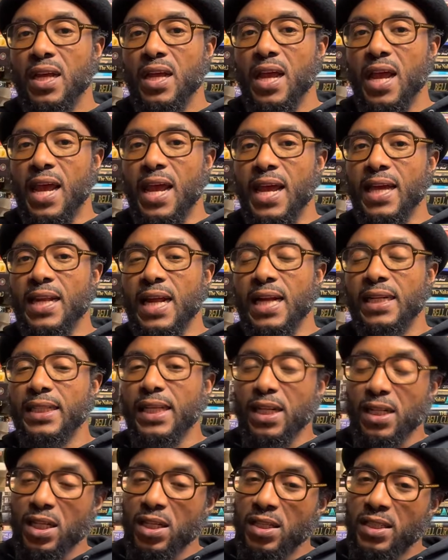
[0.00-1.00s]
And I
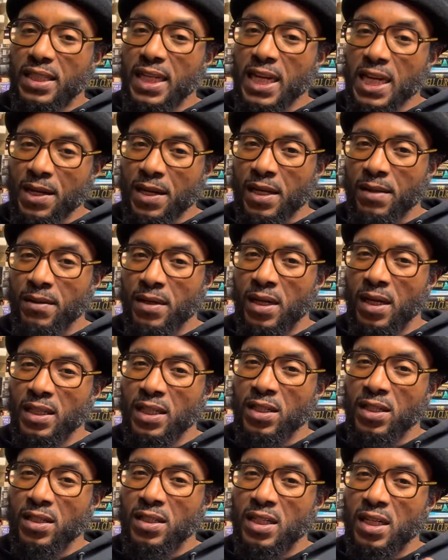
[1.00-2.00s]
did a little
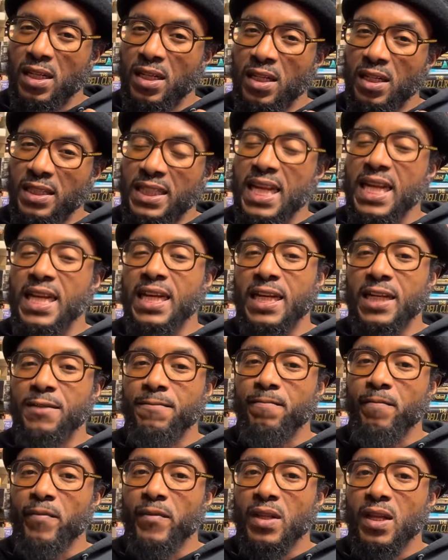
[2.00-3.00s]

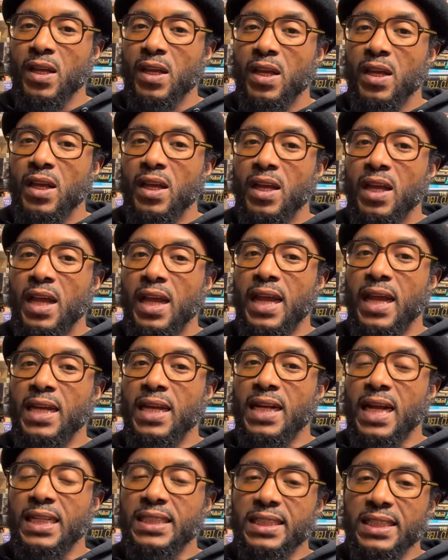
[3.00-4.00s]
digging, and
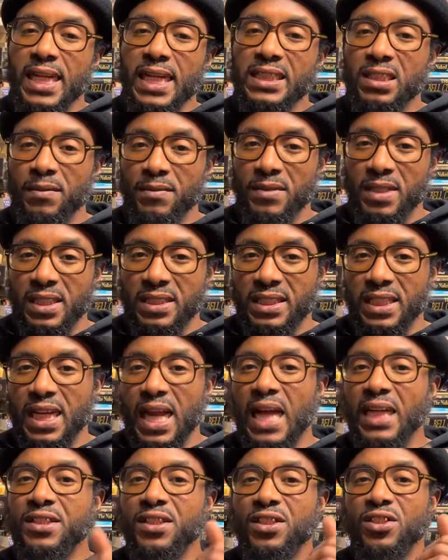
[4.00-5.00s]
I seen something that say
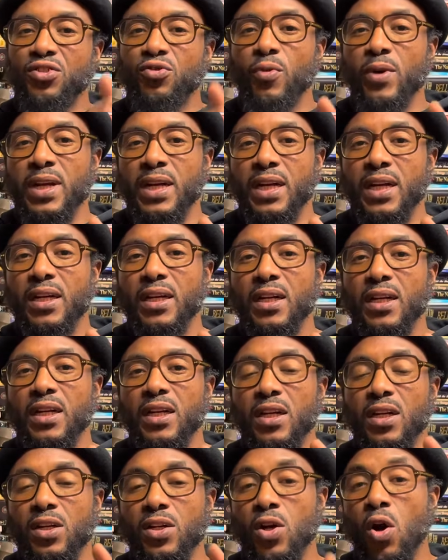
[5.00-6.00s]
I should drink
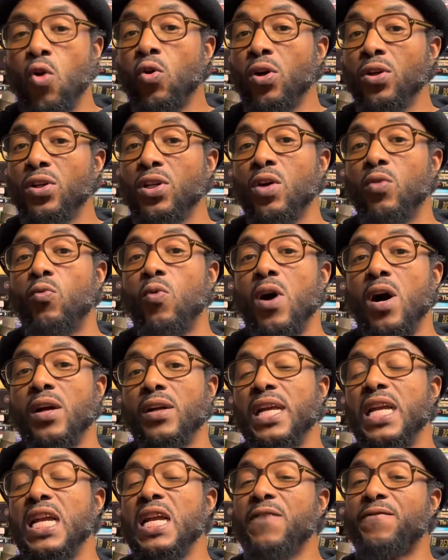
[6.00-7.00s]
coconut
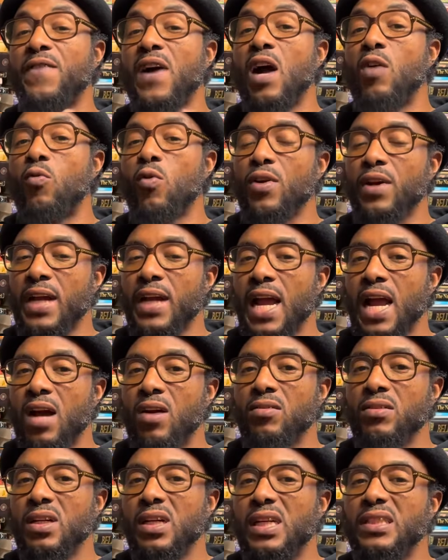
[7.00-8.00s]
water if I work
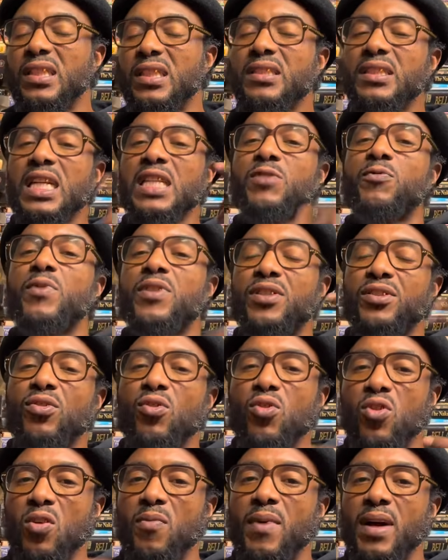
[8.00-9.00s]
out to just
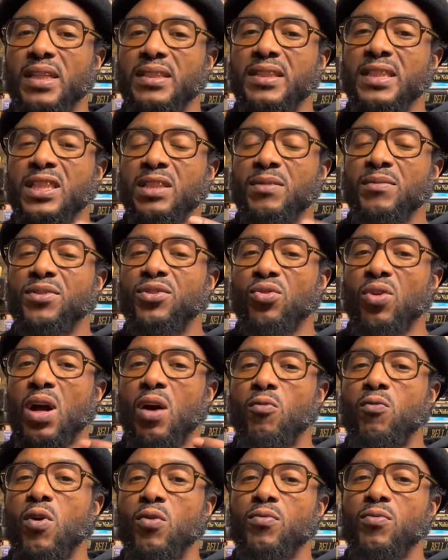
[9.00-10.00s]
restore my system so I
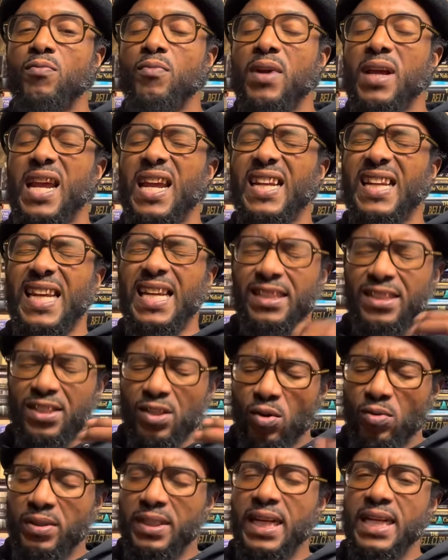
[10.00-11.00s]
won't get
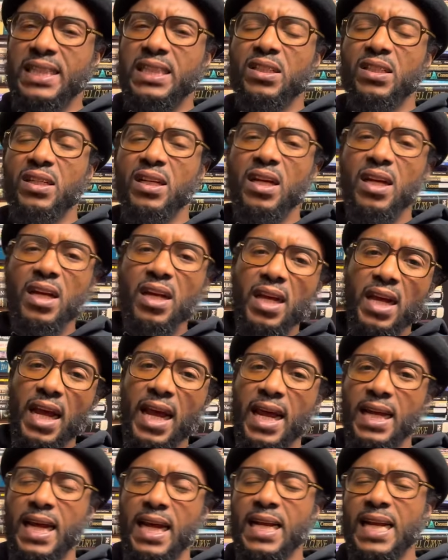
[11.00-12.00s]
so dizzy
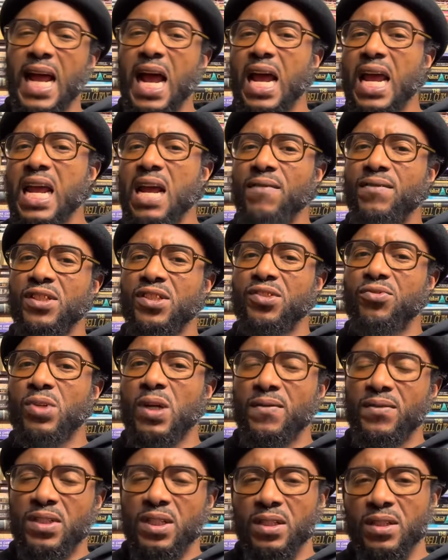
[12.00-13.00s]
and I have the
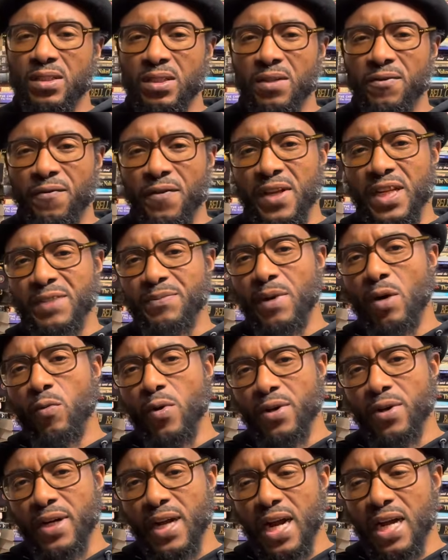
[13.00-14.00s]
strength to finish my
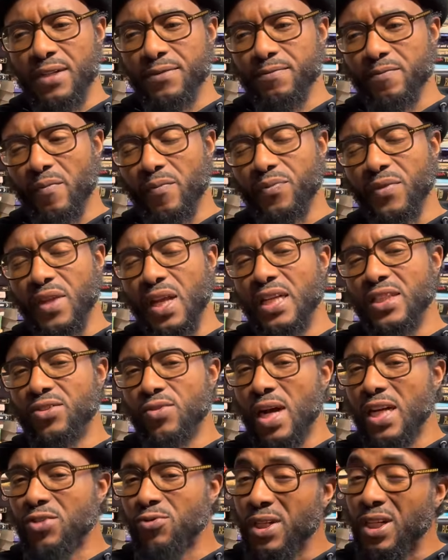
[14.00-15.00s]
workout. And so
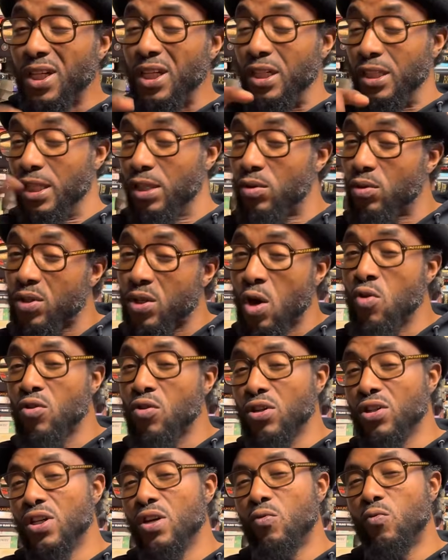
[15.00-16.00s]
I drink a little
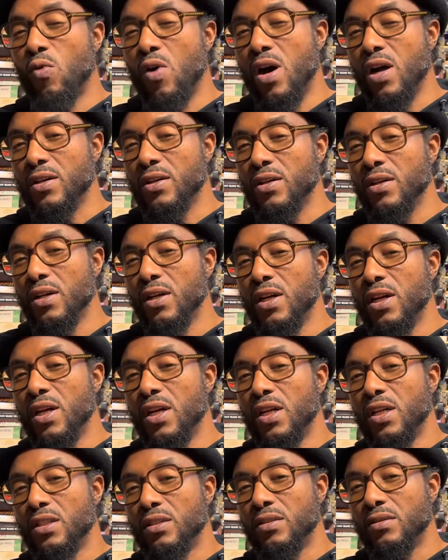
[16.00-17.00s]
coconut water
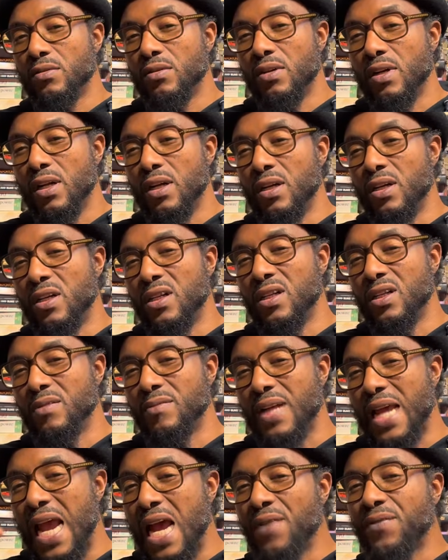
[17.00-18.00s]

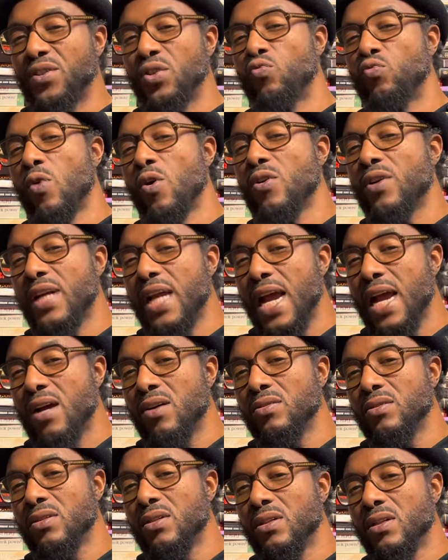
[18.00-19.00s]
after
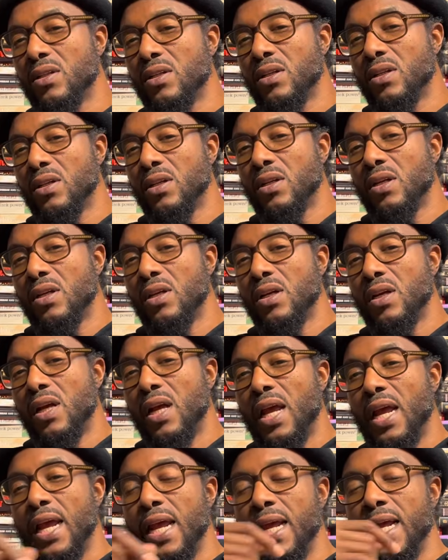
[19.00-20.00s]
workout,
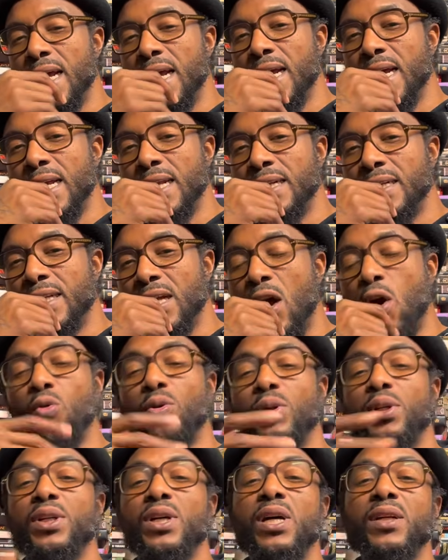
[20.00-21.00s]
and the
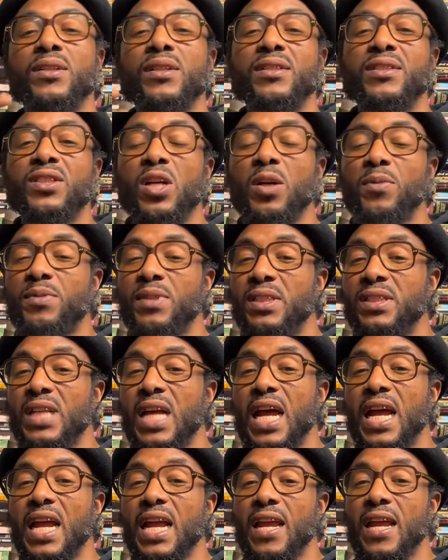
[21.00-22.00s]
only other substance
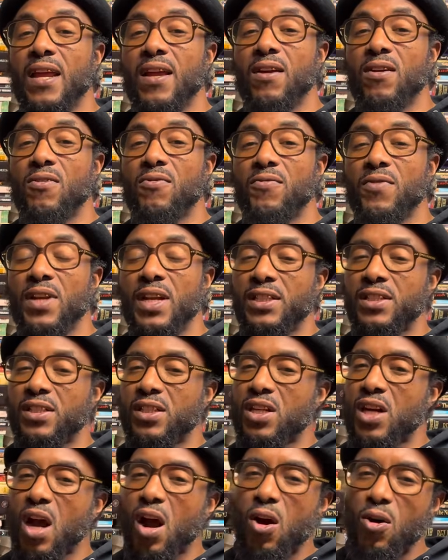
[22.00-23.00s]
I have is
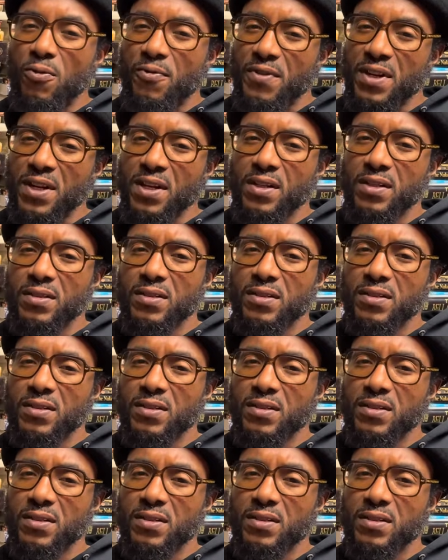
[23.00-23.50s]
coffee.